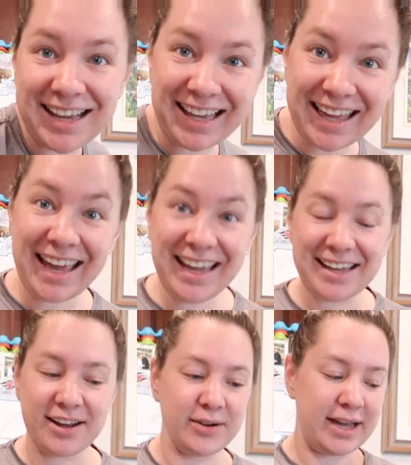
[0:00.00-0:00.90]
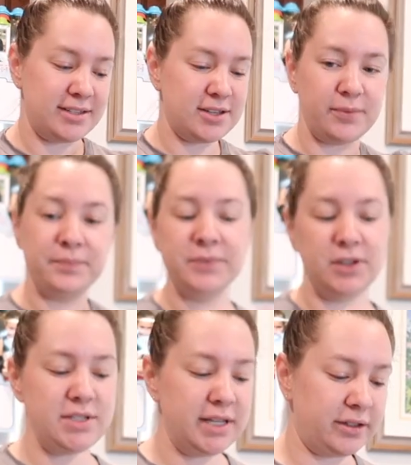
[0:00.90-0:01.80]
I can. Okay, so
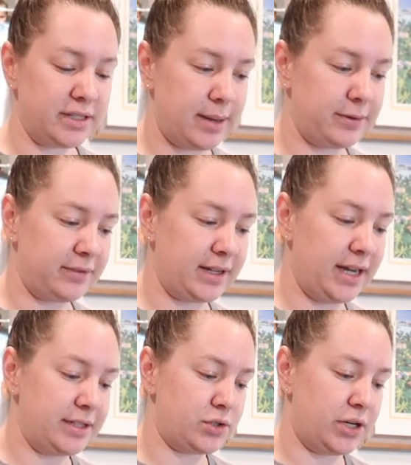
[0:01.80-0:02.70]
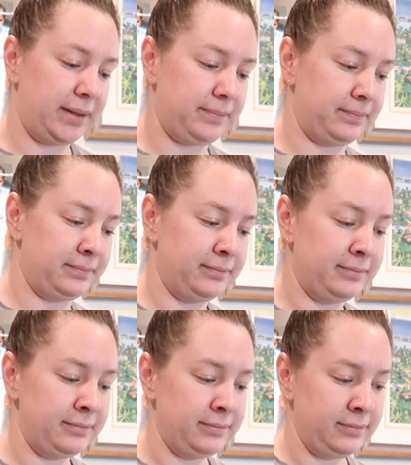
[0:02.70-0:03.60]
you're sitting on top of an ice cream
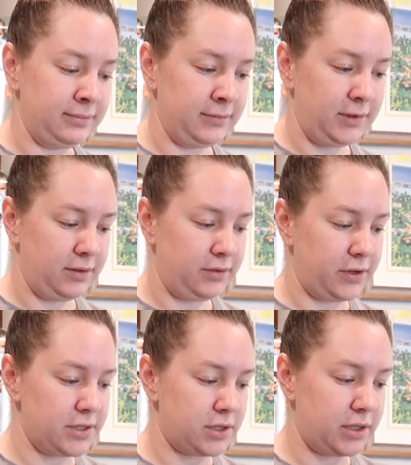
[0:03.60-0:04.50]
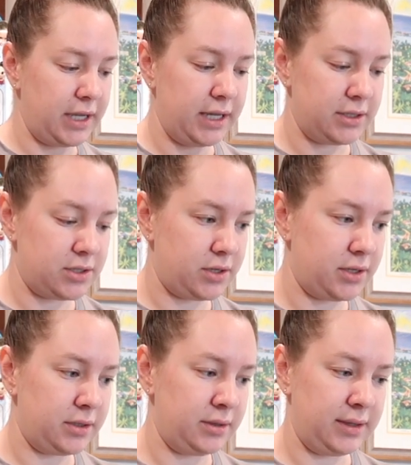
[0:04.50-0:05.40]
freezer
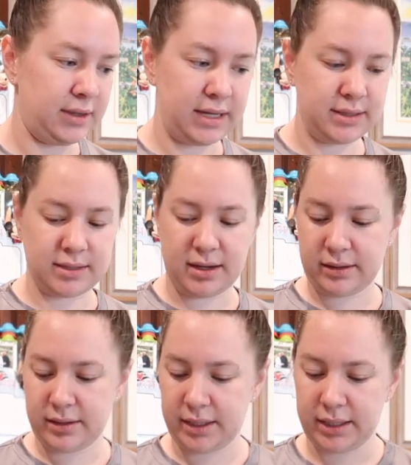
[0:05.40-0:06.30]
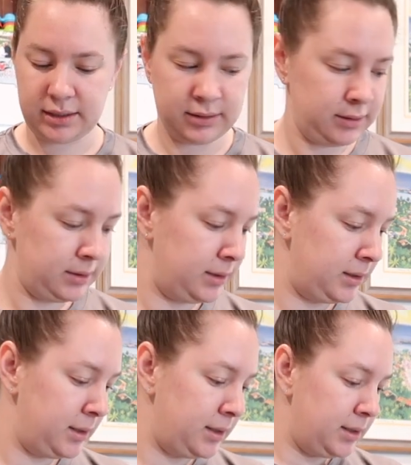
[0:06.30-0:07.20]
canister. That's not clean.
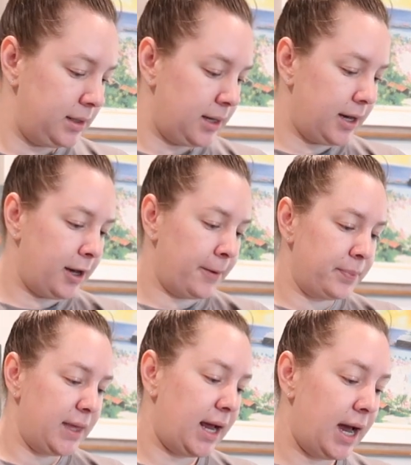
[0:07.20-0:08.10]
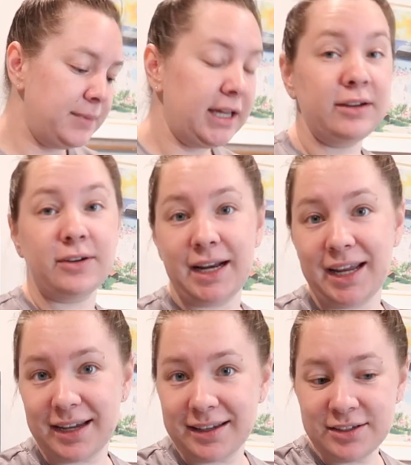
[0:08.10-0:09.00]
Um, and I'm getting
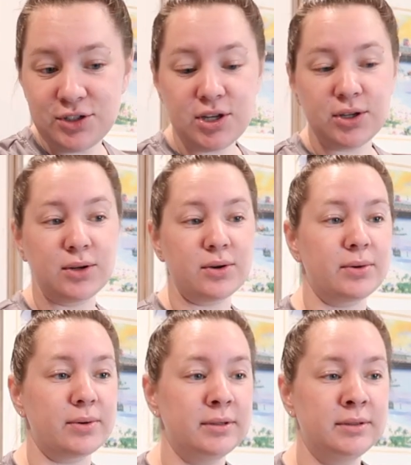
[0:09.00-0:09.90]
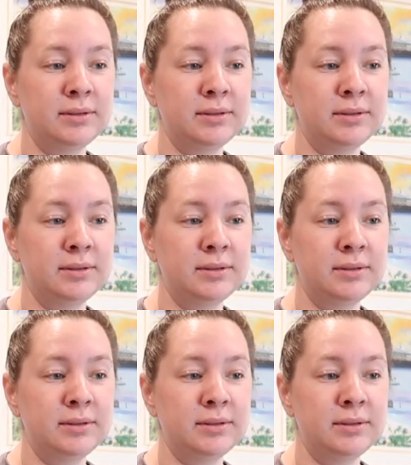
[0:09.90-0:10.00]
ready to